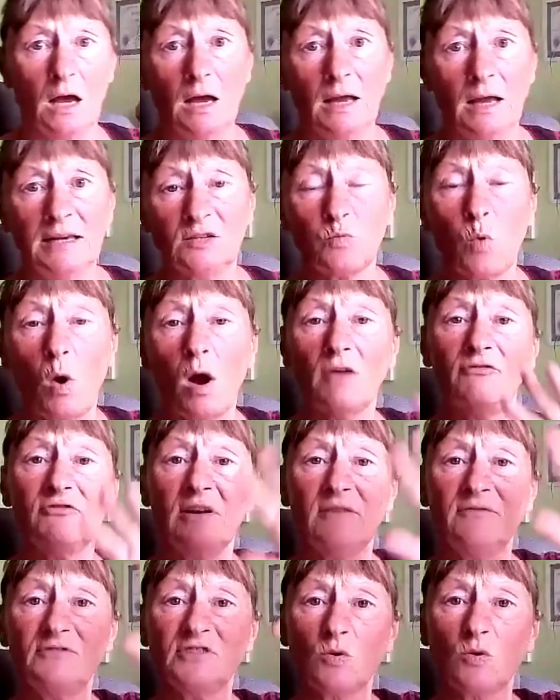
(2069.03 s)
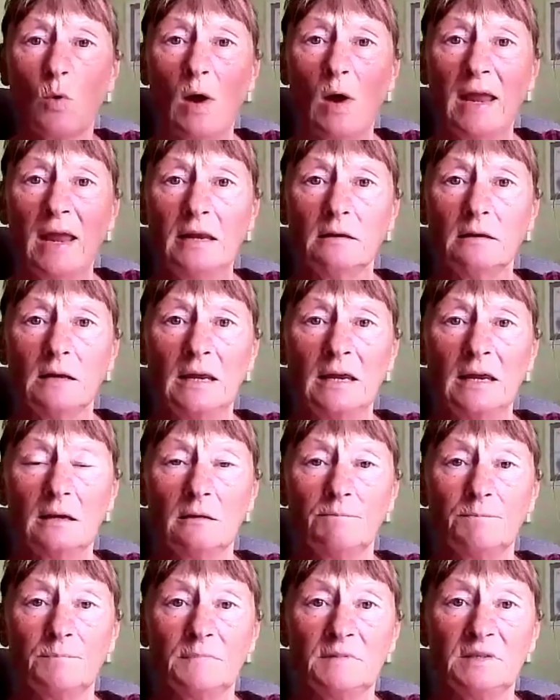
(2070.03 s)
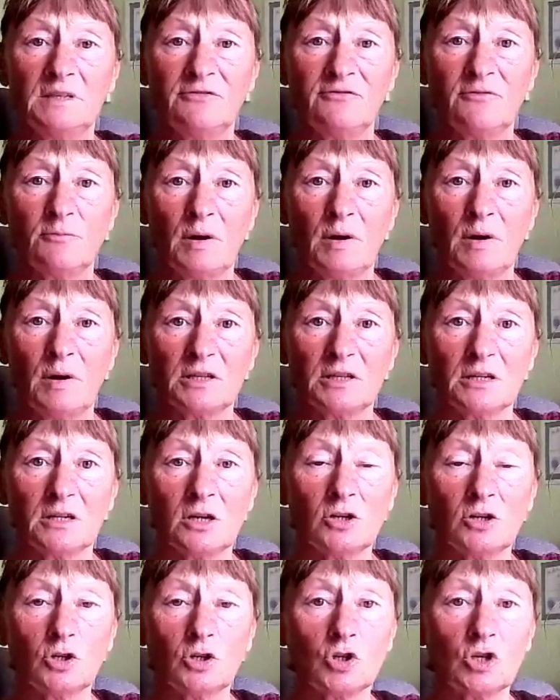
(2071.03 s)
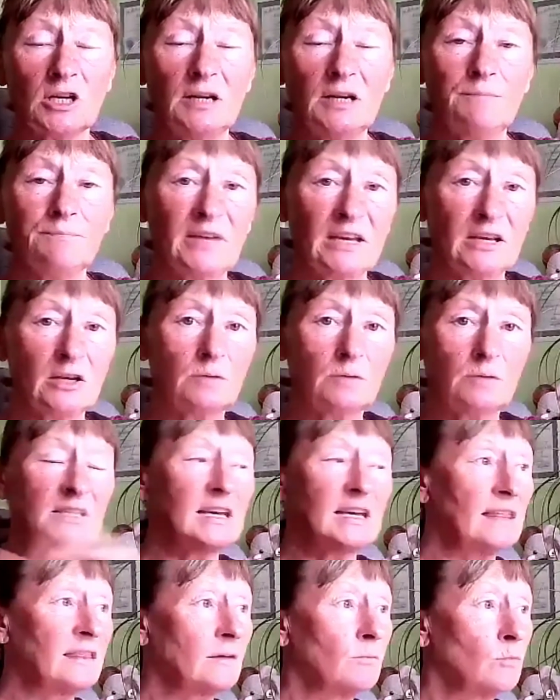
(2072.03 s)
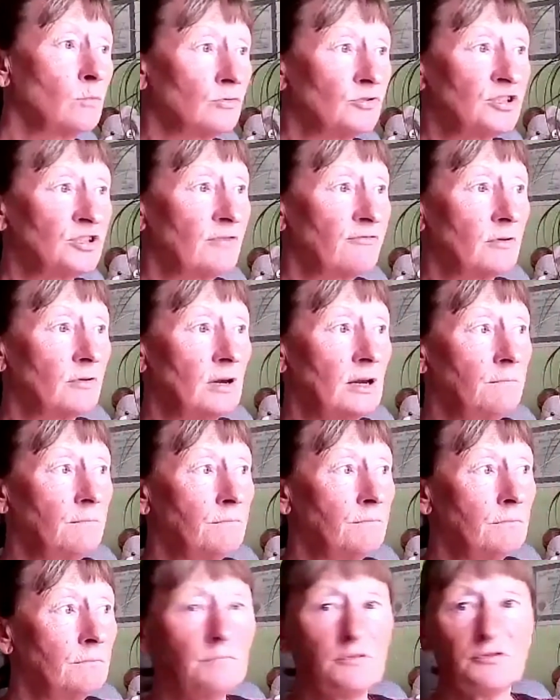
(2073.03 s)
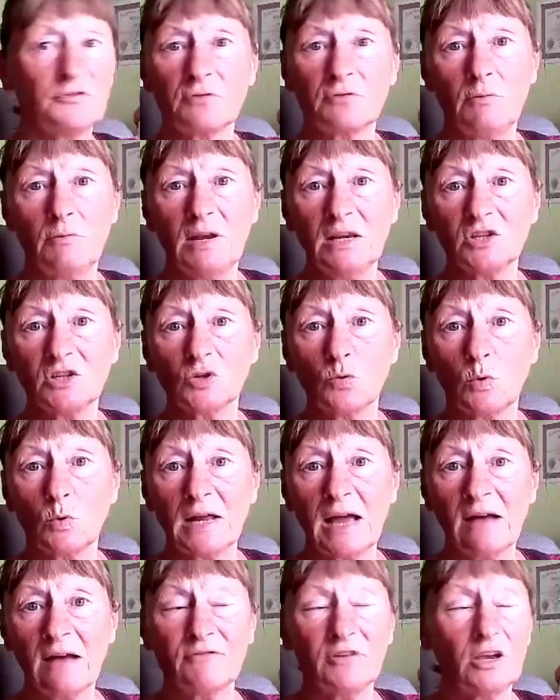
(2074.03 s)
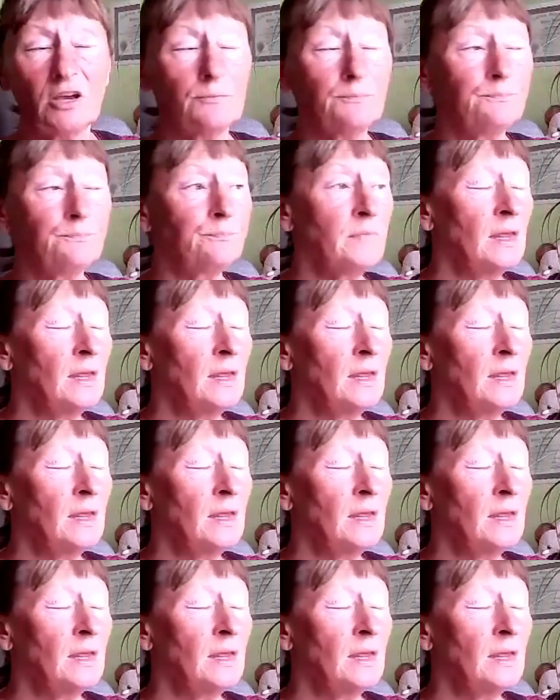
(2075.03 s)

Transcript: His wife lives away in a different part of the country. They come together once every 3 weeks or what have you.